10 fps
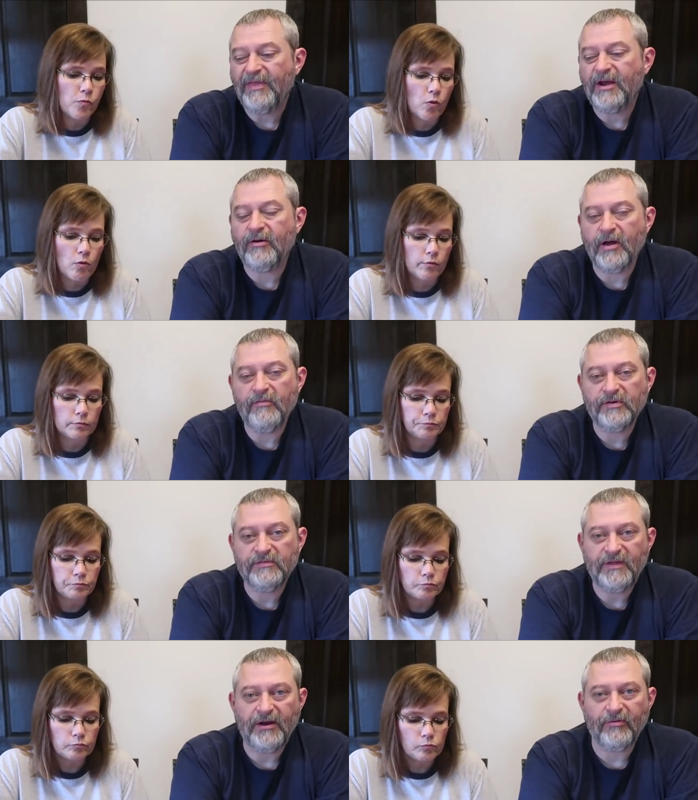Speaker 1: they don't
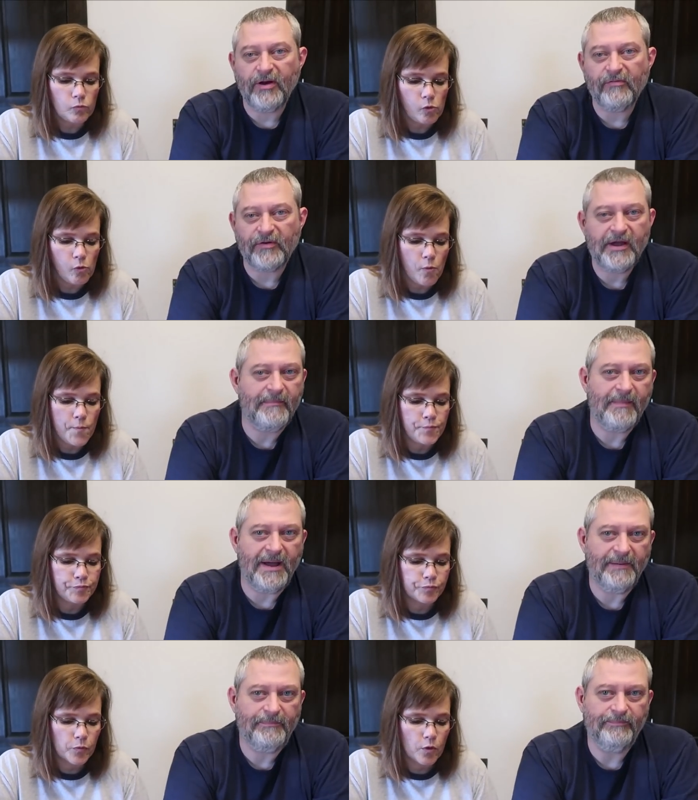overcome
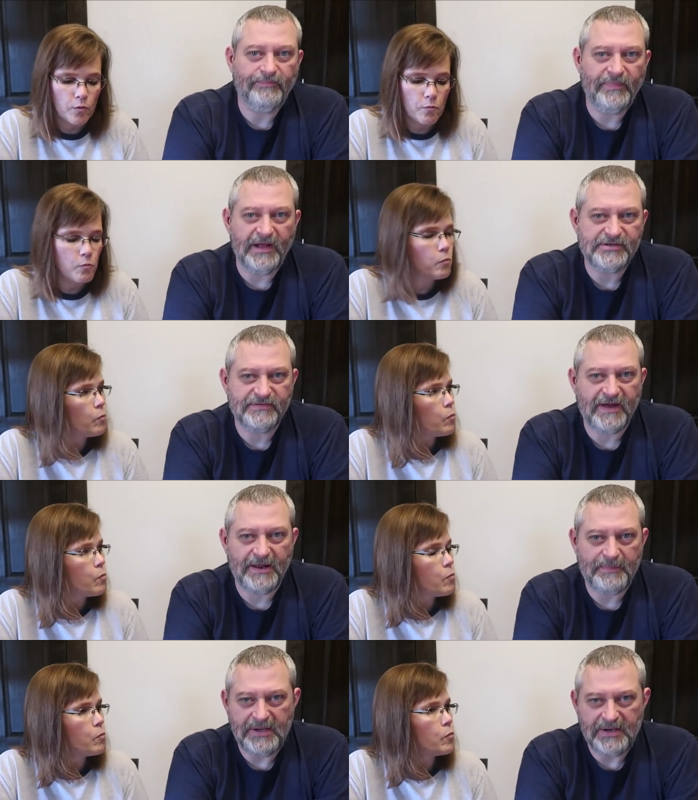my Nature
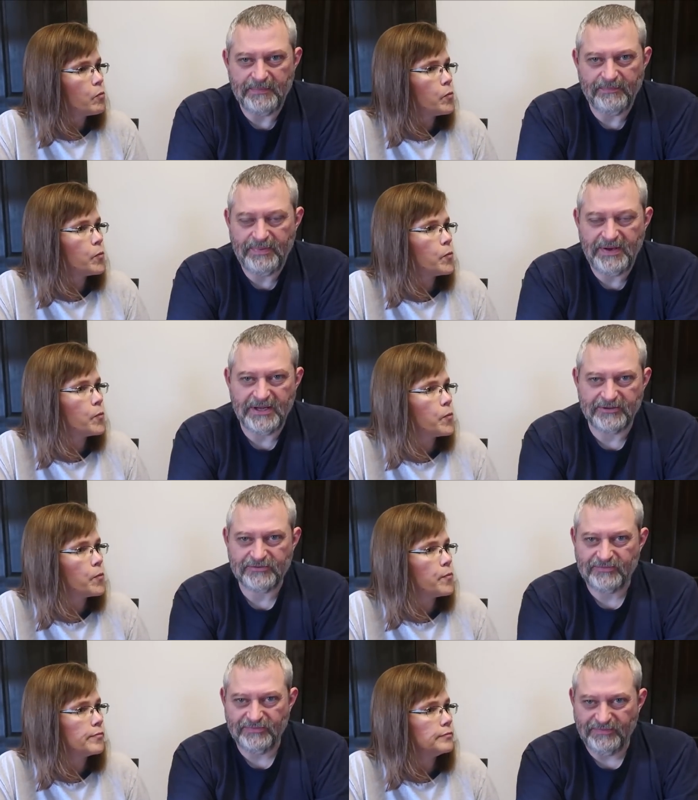Valley peanut
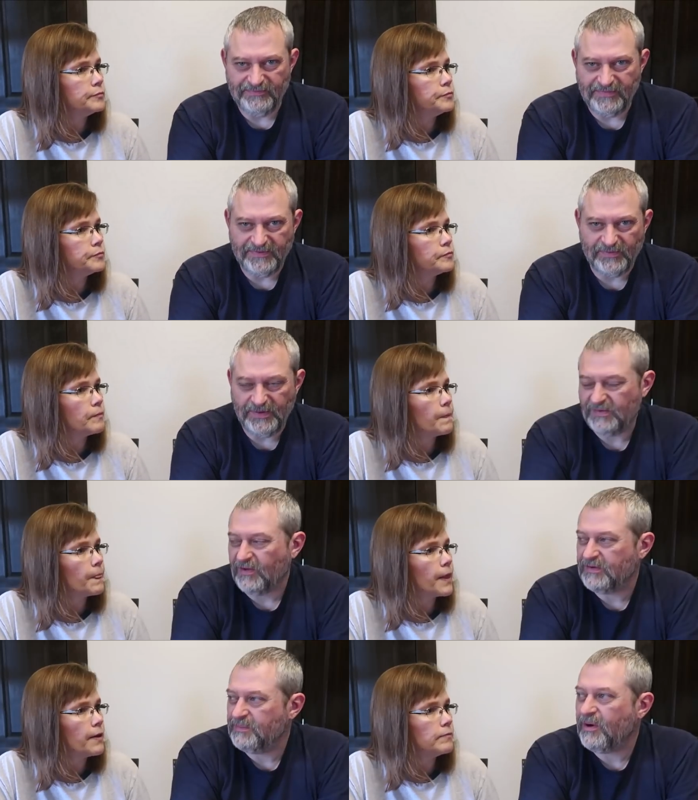sweet and
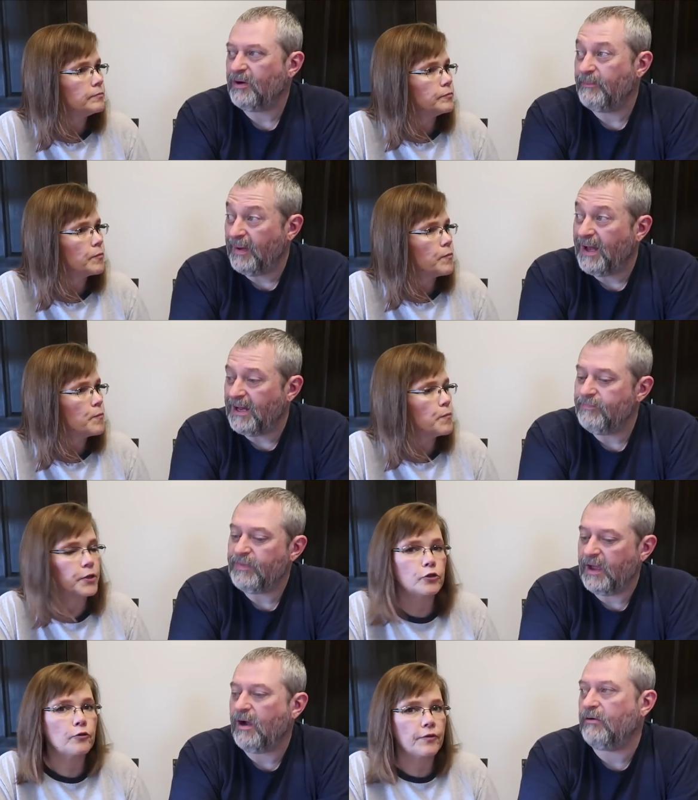salty bar, but
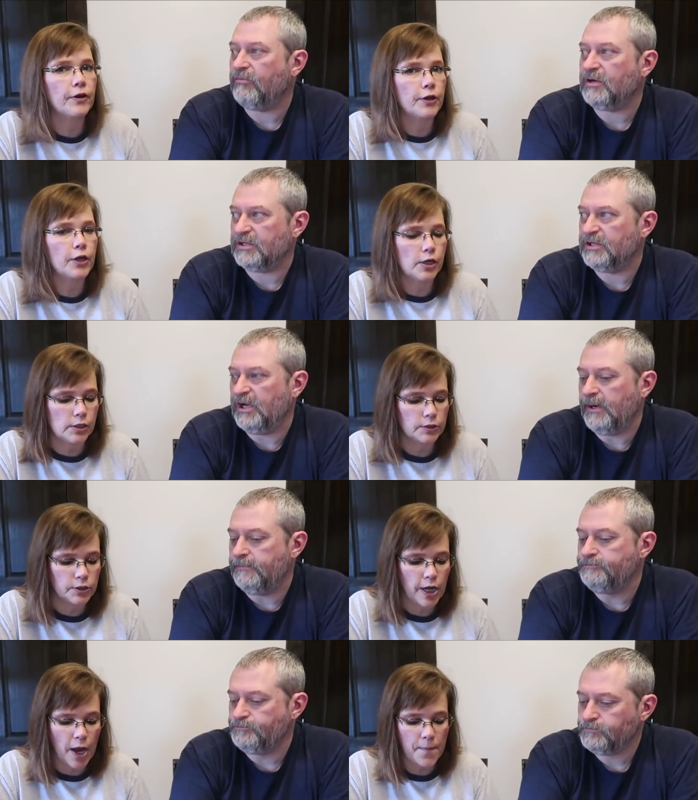
Speaker 2: they are really good.
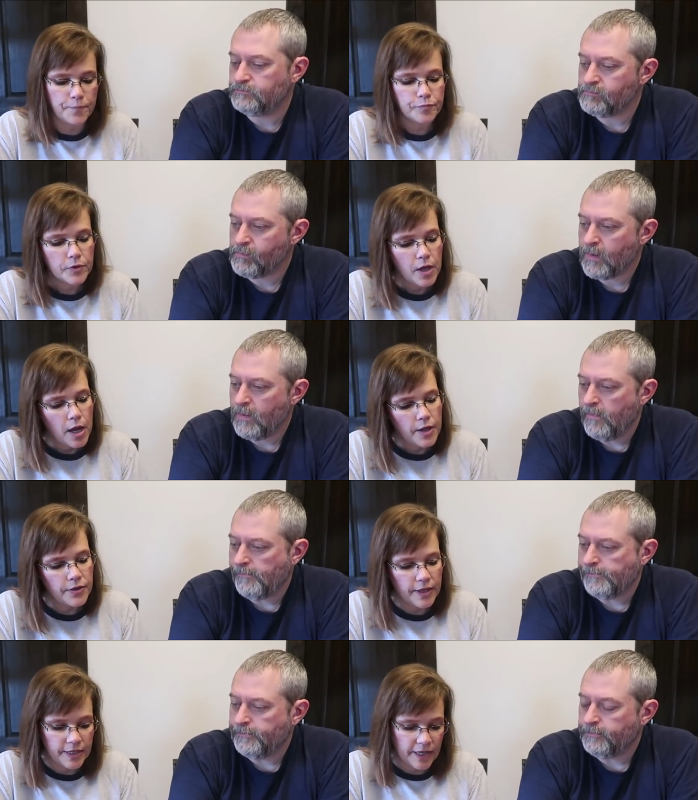Yeah.
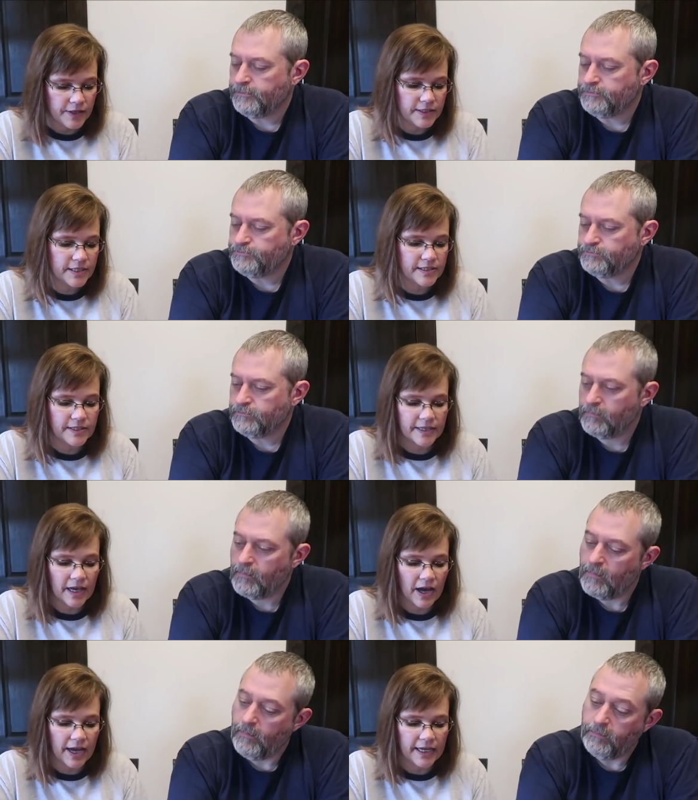Now this is the
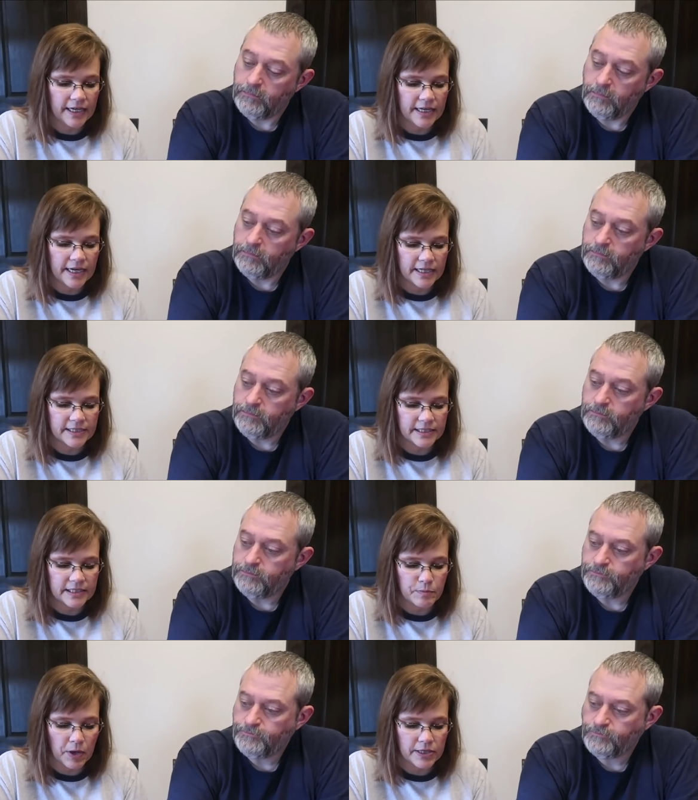Kind Nuts and
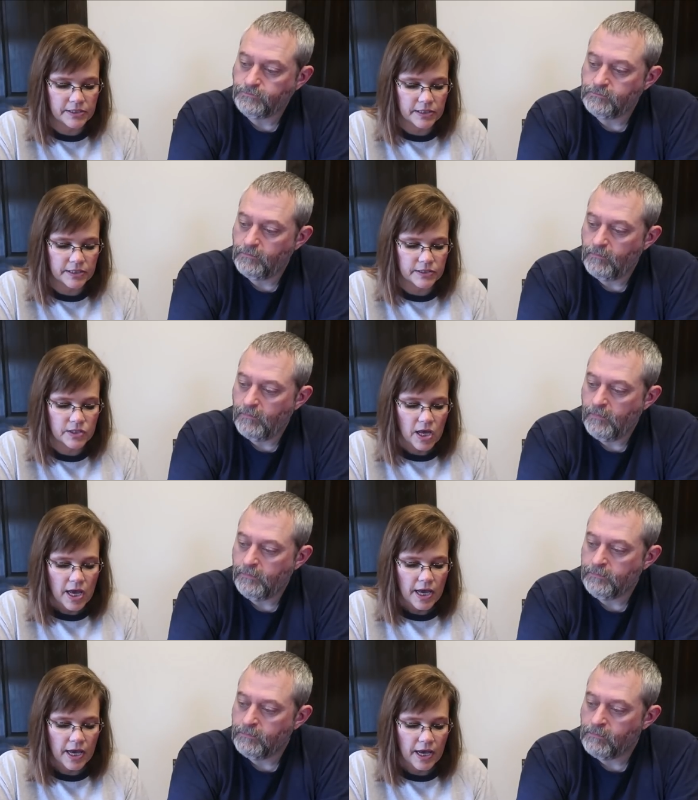Spices.
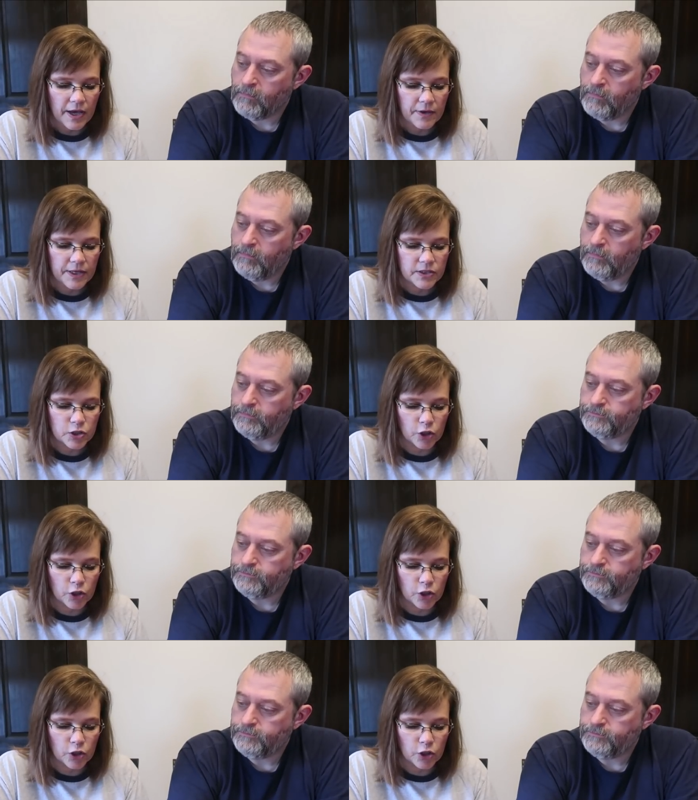It's